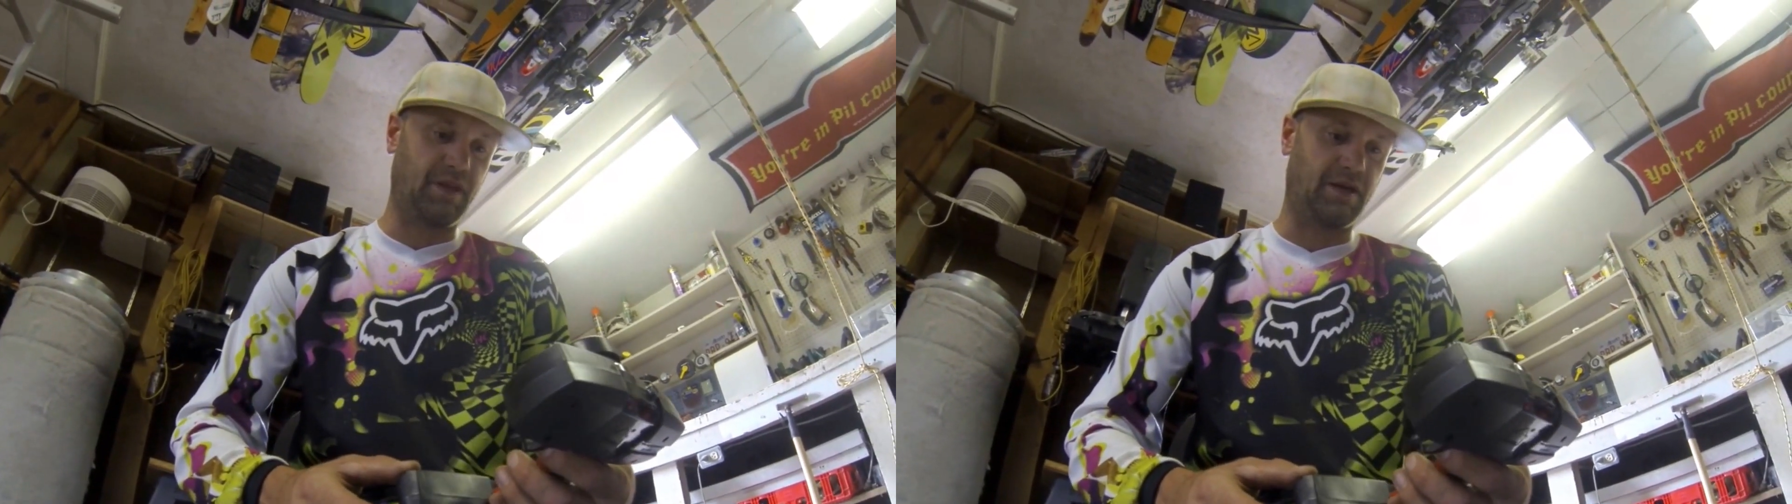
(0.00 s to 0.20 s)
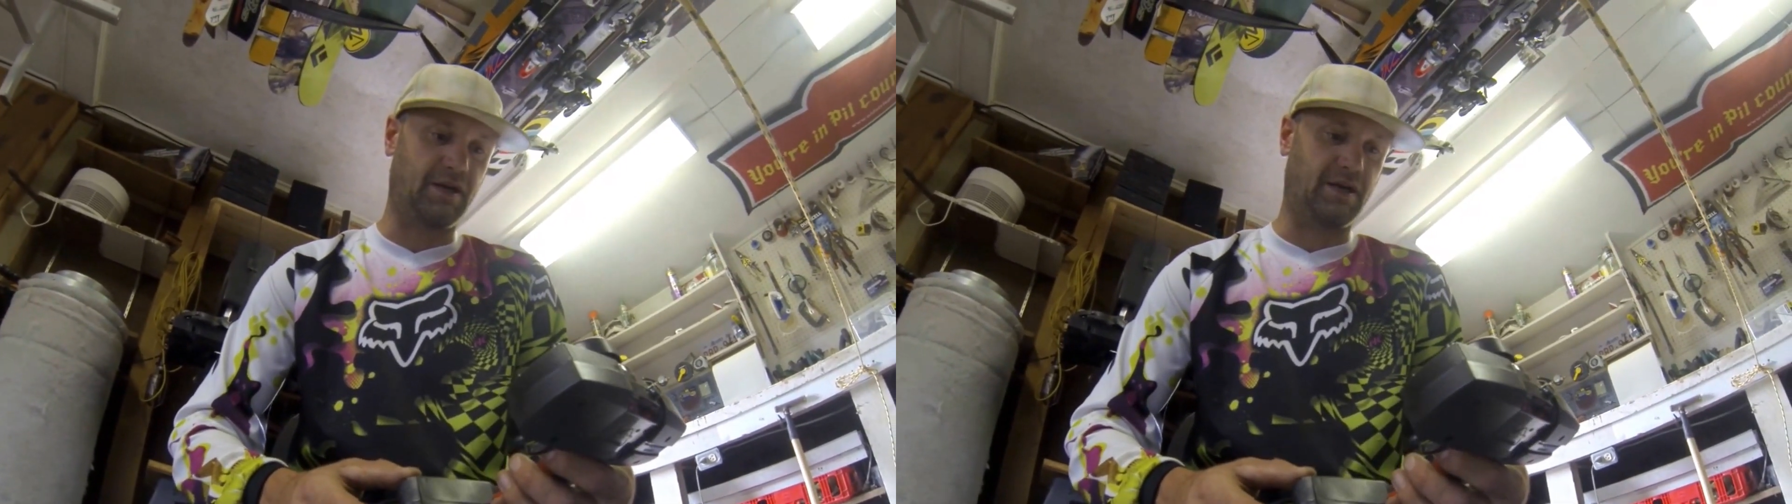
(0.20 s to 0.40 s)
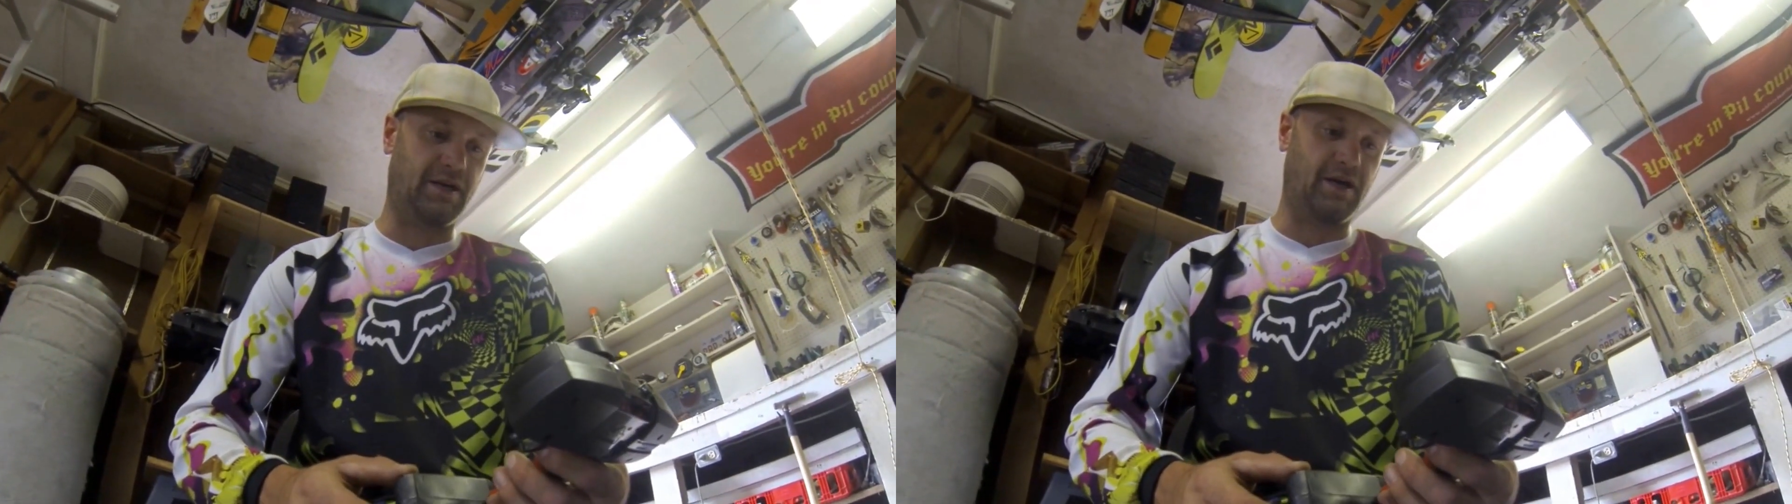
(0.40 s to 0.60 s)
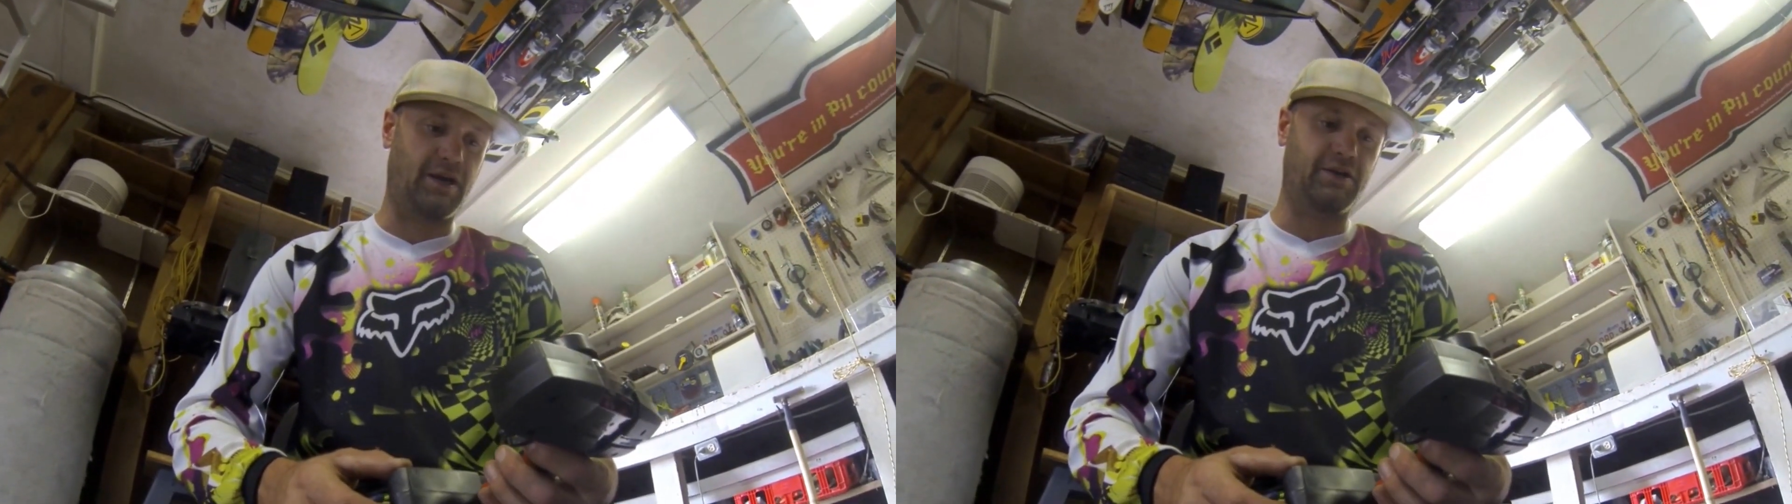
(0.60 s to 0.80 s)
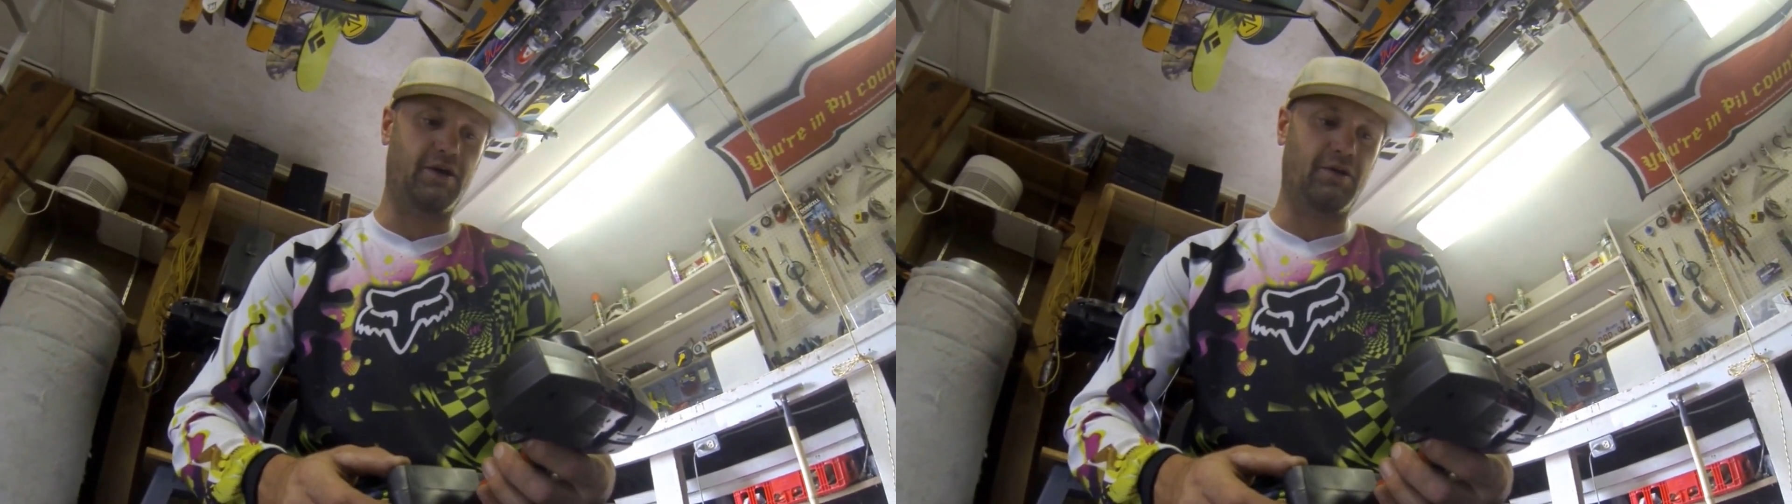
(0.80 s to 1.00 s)
I
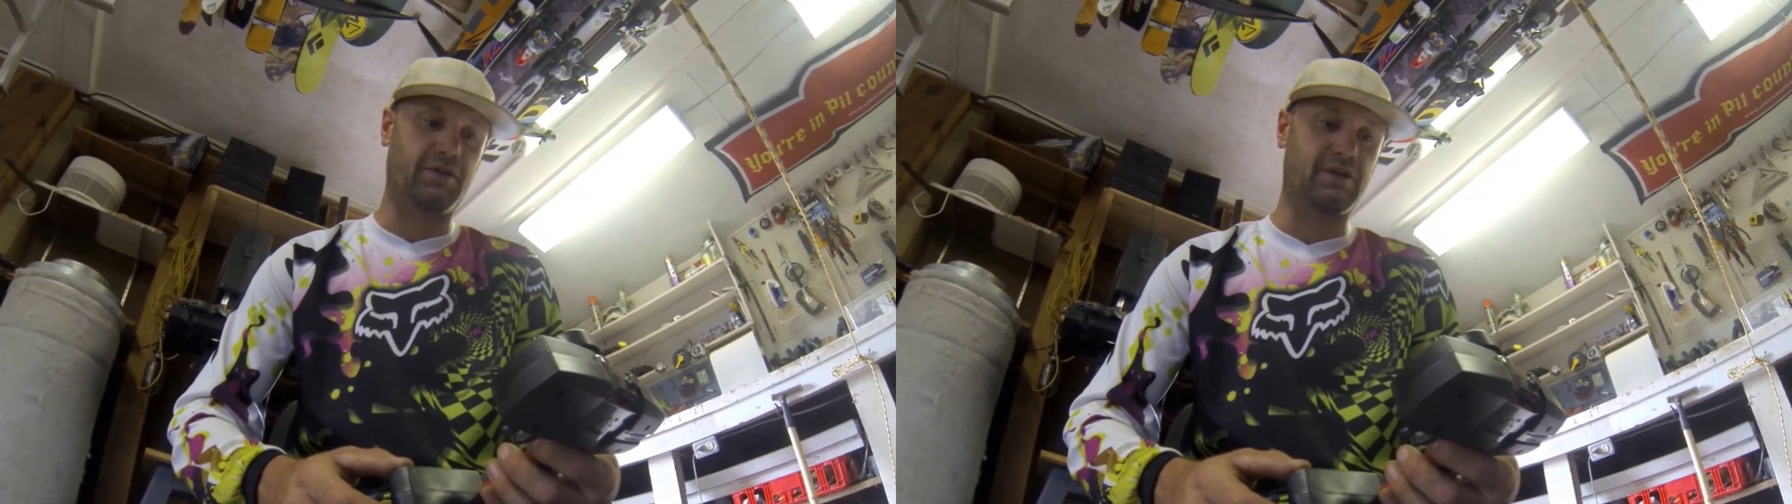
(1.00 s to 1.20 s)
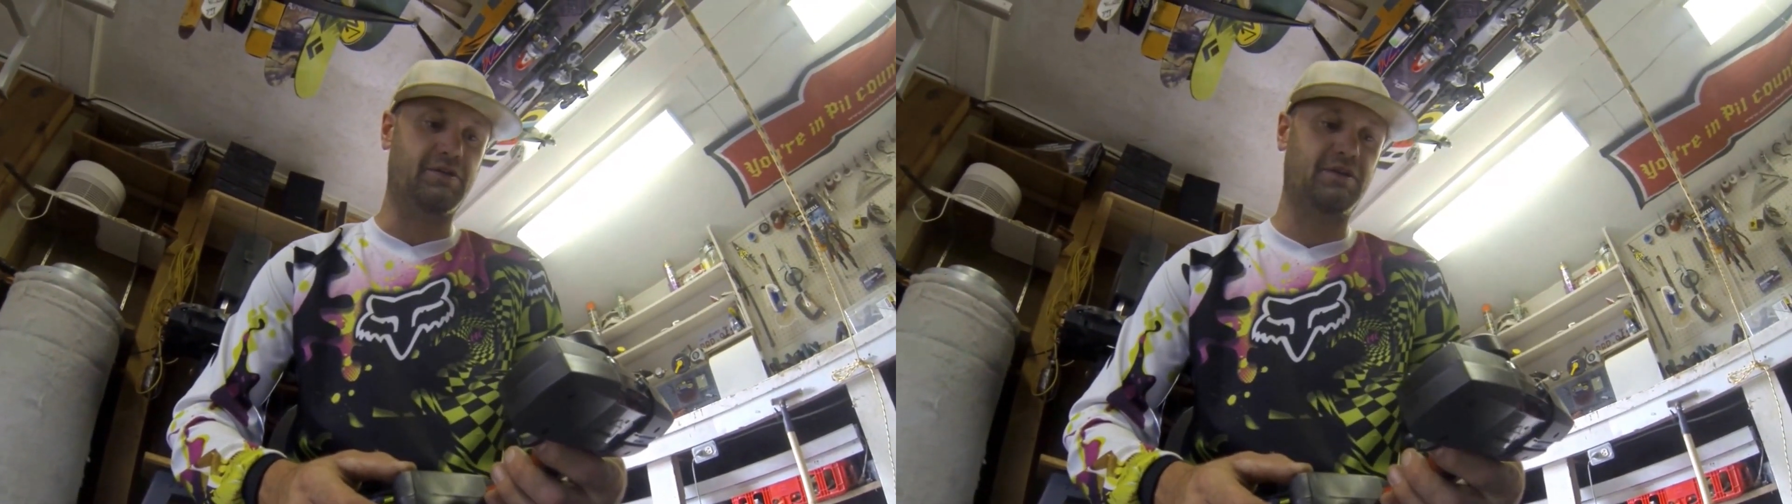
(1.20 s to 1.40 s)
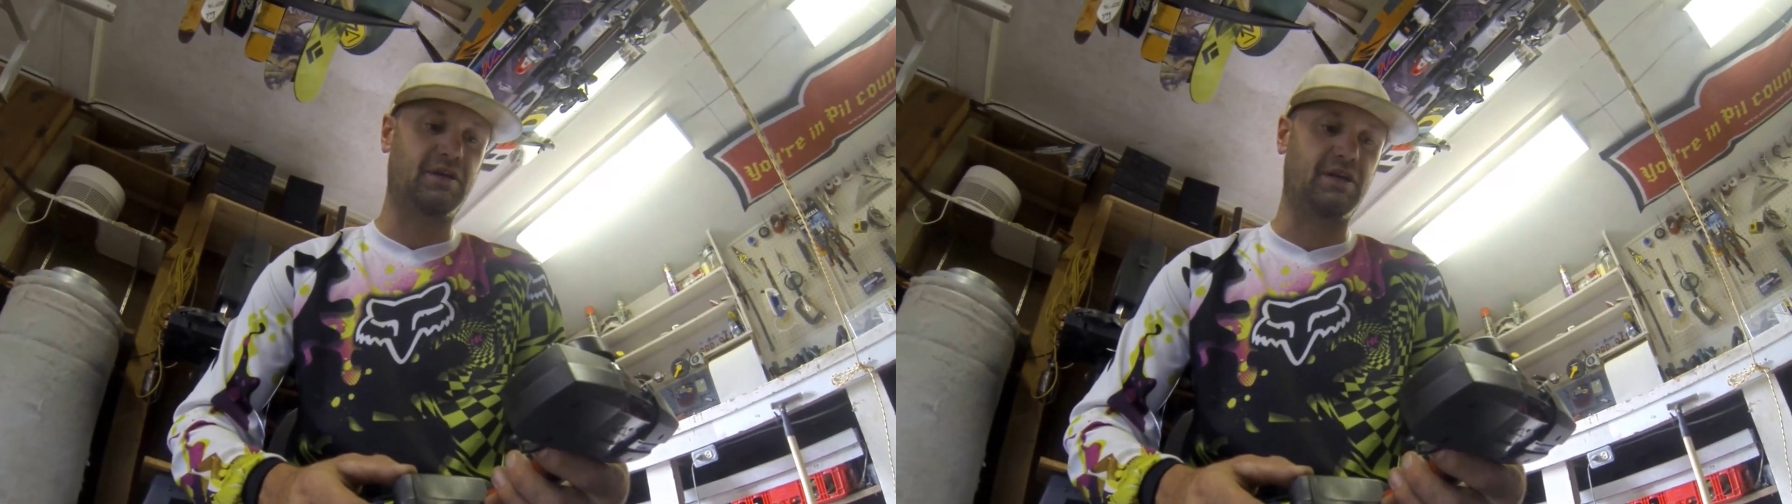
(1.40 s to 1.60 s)
know that you can